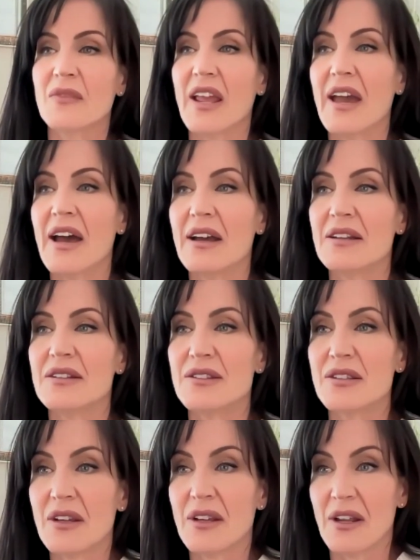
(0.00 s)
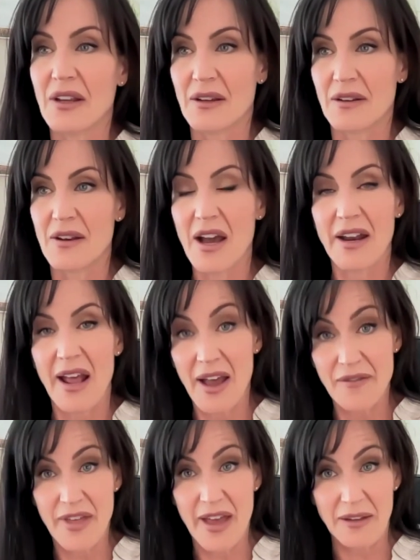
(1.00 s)
and not
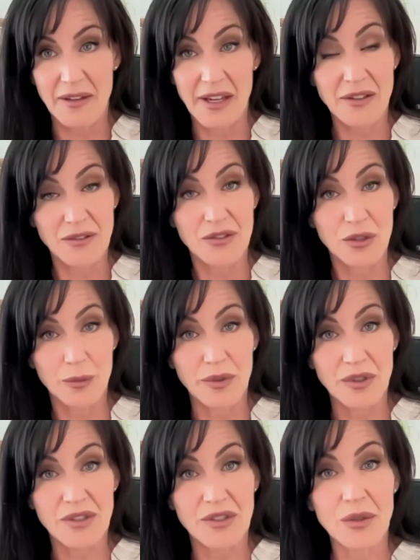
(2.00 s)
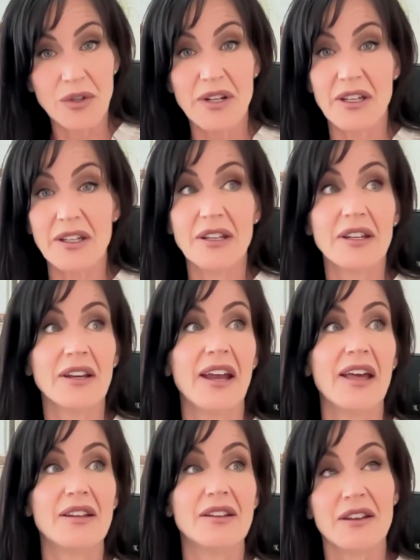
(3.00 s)
have that get super distorted,
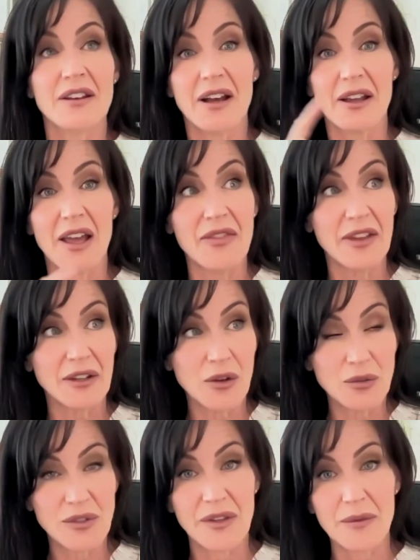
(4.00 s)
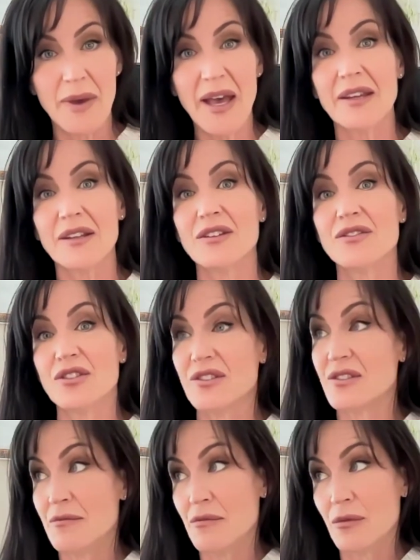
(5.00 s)
and then go to the mind and
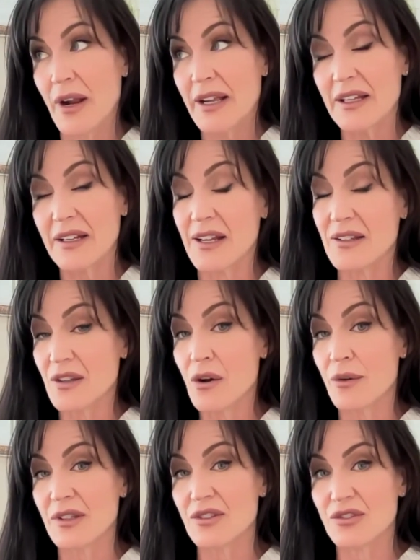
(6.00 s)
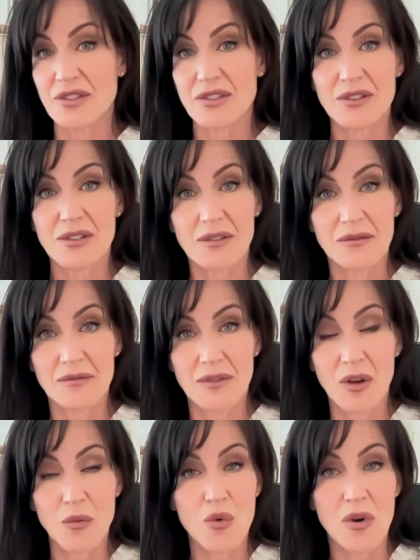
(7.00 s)
just recognize, oh, it's just
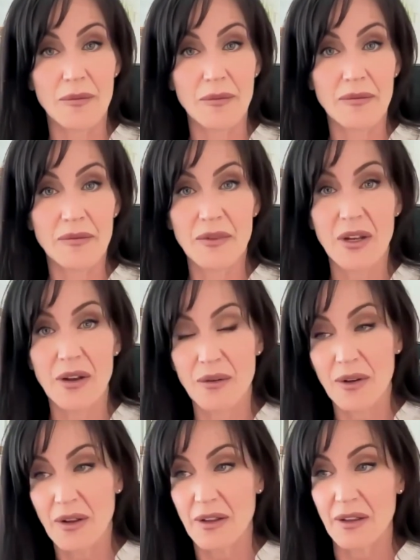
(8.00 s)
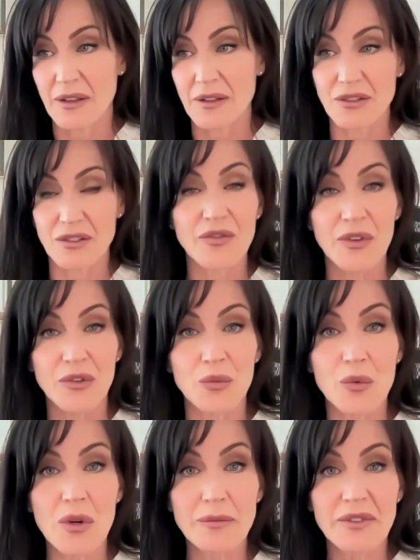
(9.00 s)
a warm, it just feels
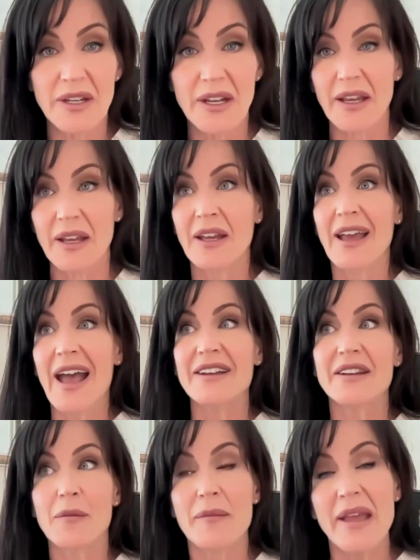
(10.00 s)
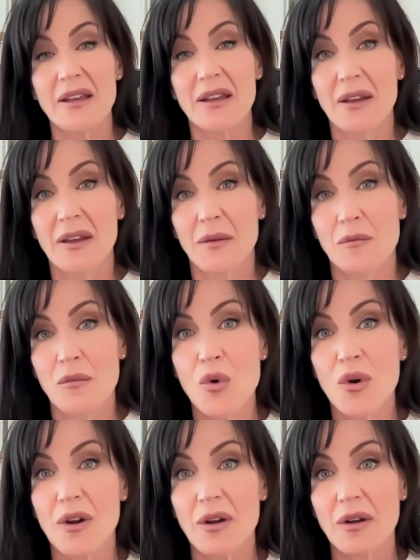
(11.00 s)
warm today, and not make
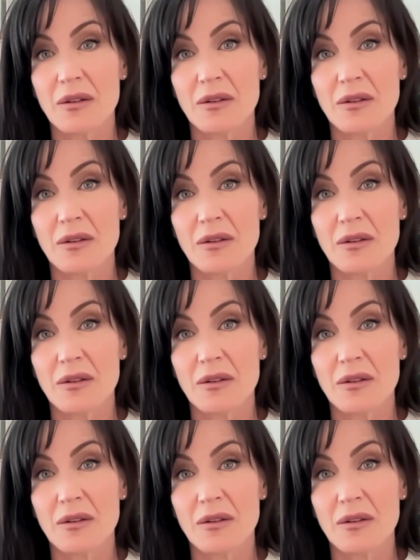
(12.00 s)
more